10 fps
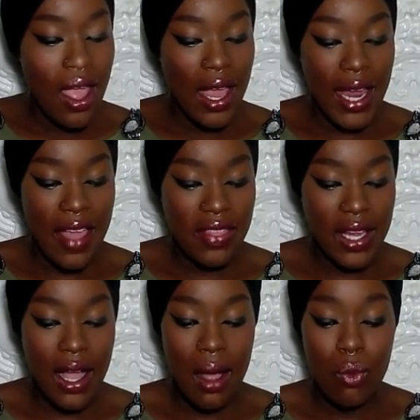and
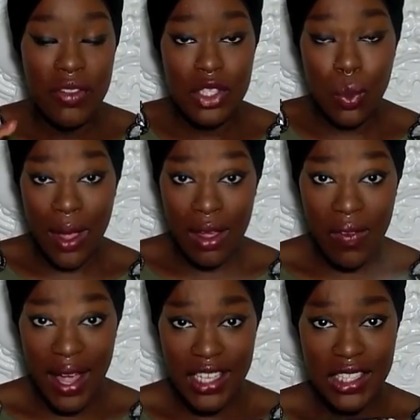they come with
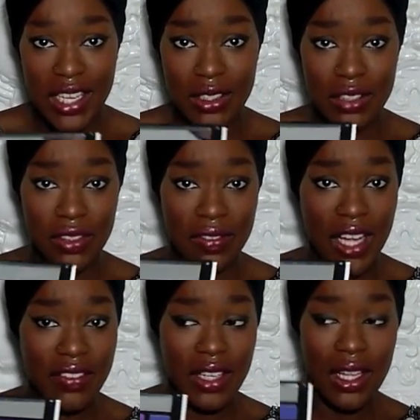twelve eyeshadows for
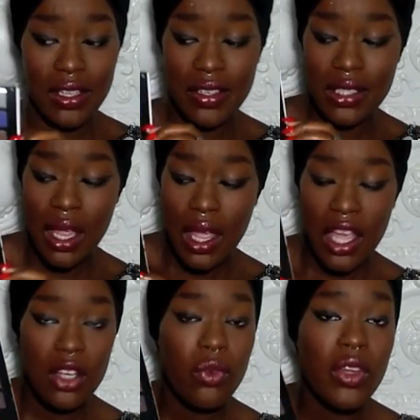five dollars
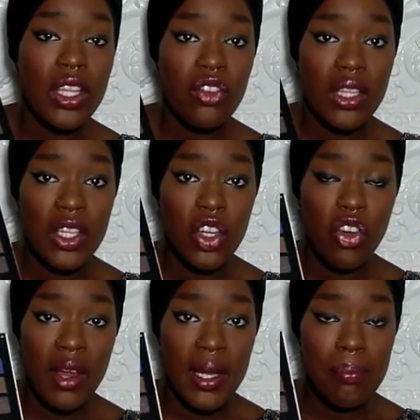and a really really
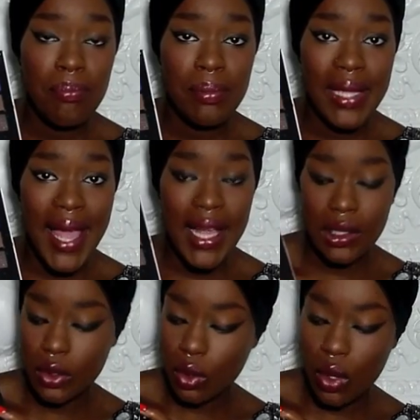great black
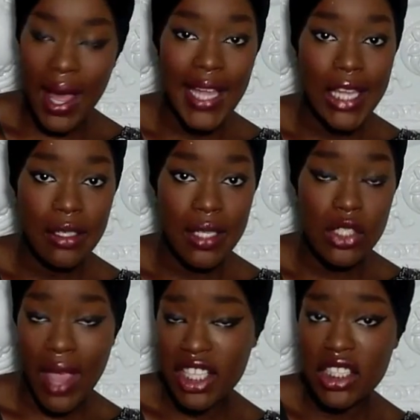little eyeliner
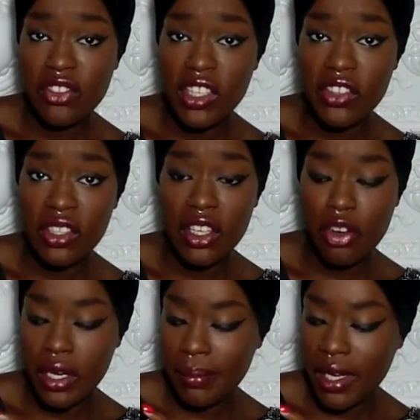that's actually really really
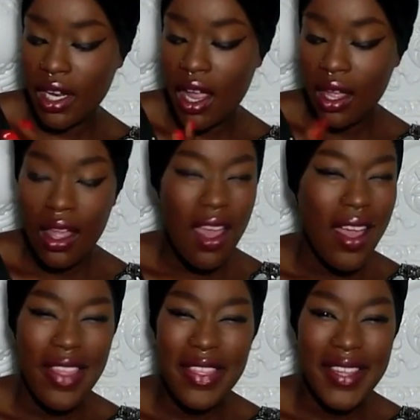creamy,
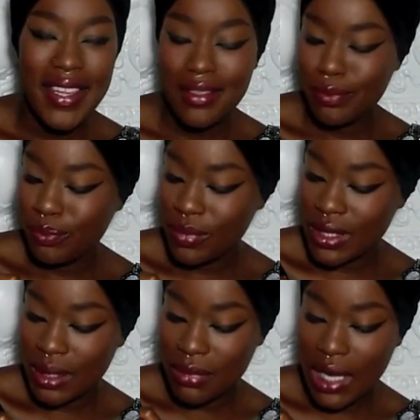and then
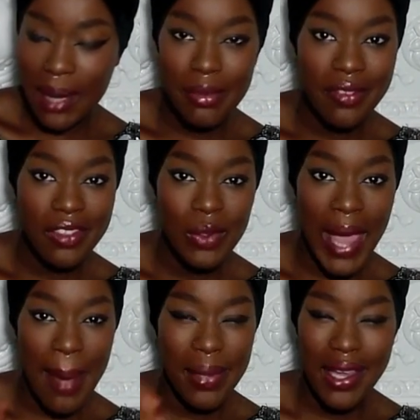some type of little
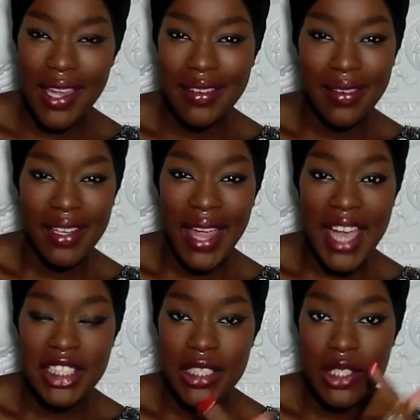applicator, and I
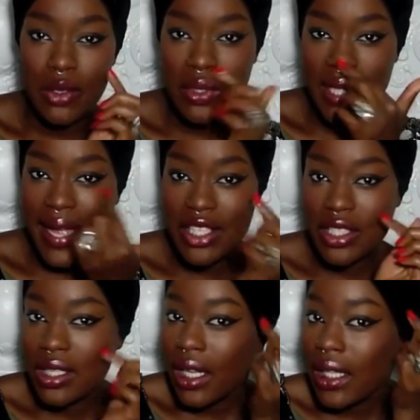actually use that
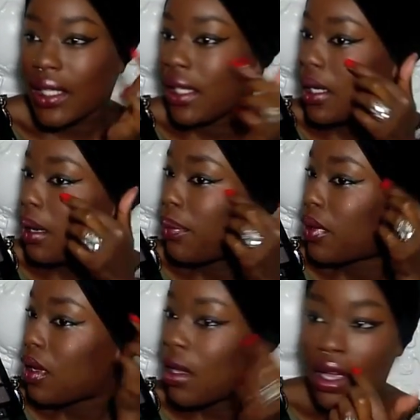just to clean up,
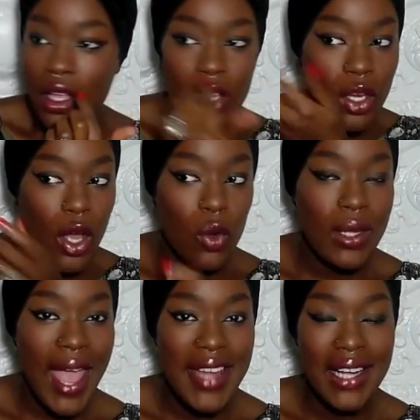you know,
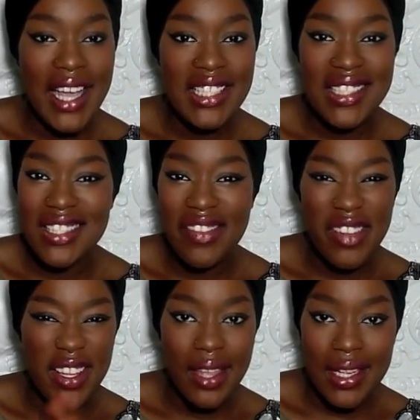cat eyes and stuff
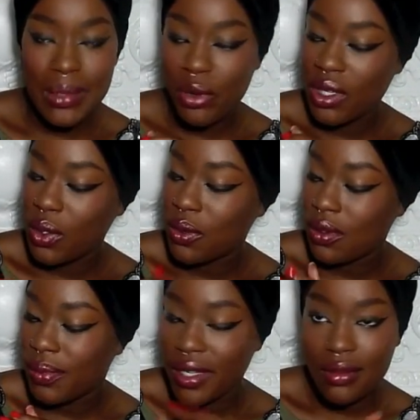like that. It's pretty
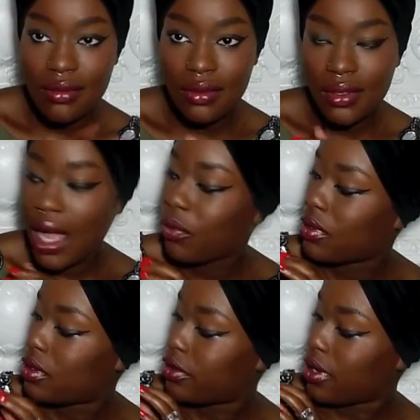cool, but not
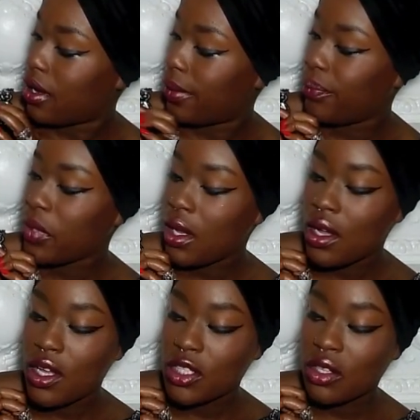worth your time.
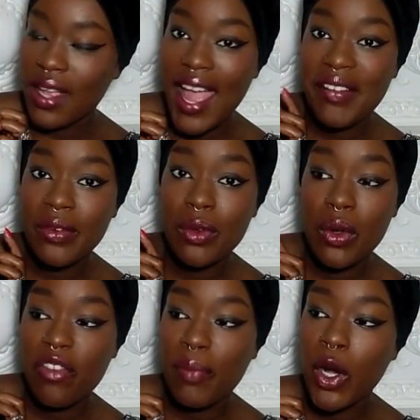So they have a
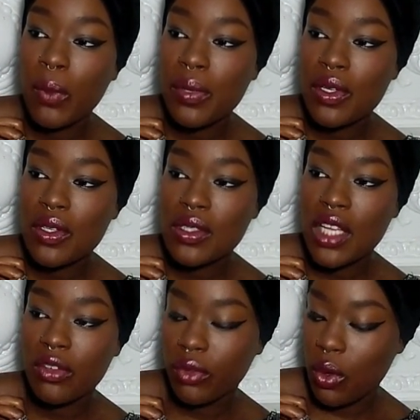row of purples,
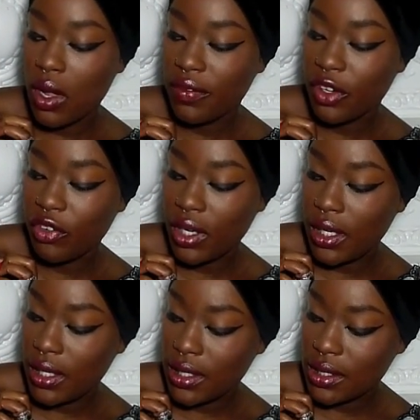a row of
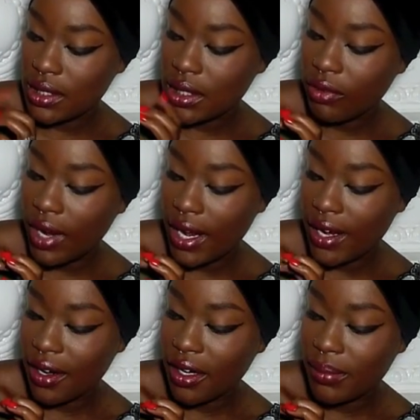greens right
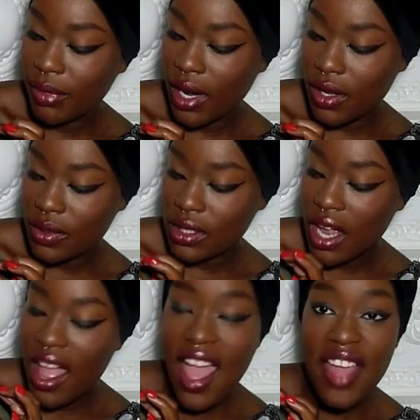here and browns,
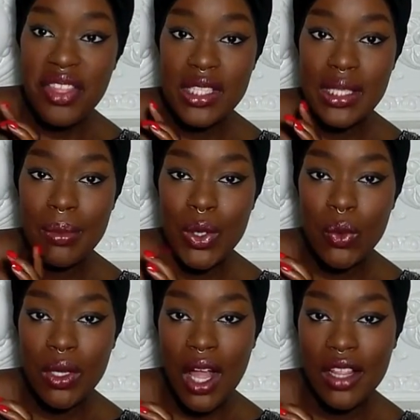and then some
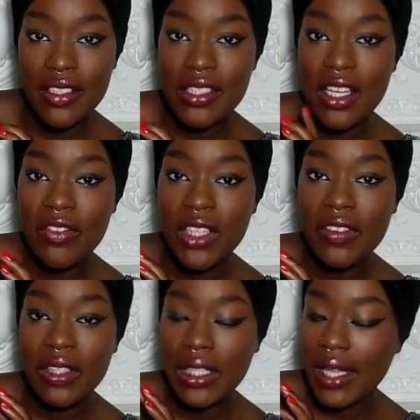nude colors. And I
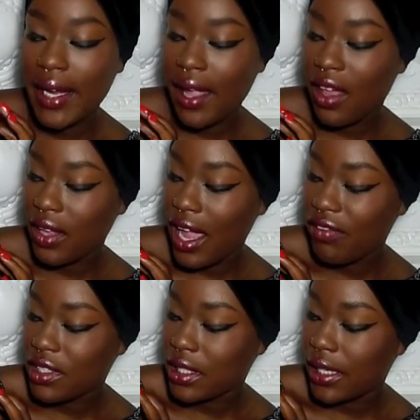really, really like how they
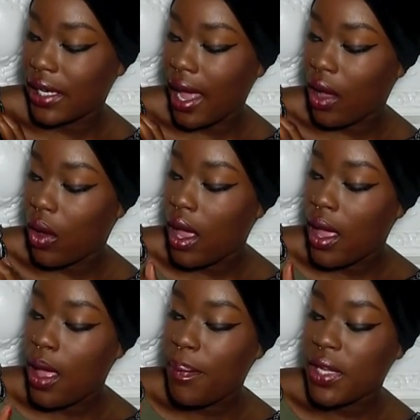have this laid out
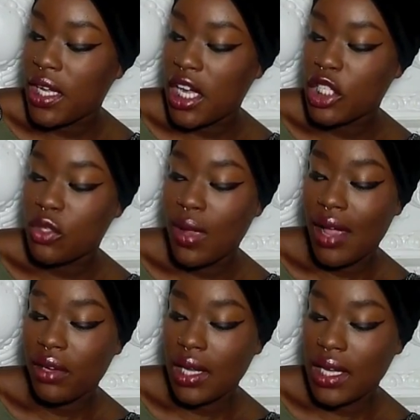because you
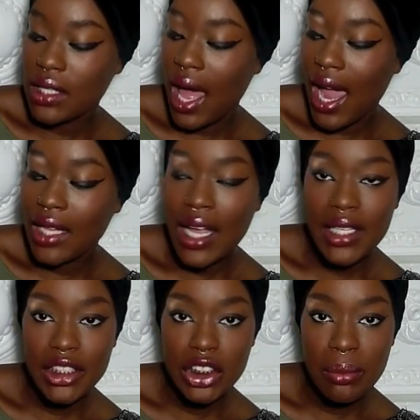have a nice
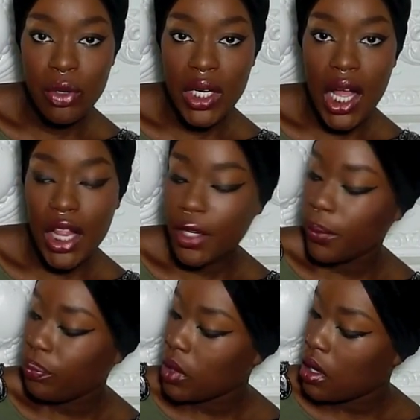highlighting shimmery color.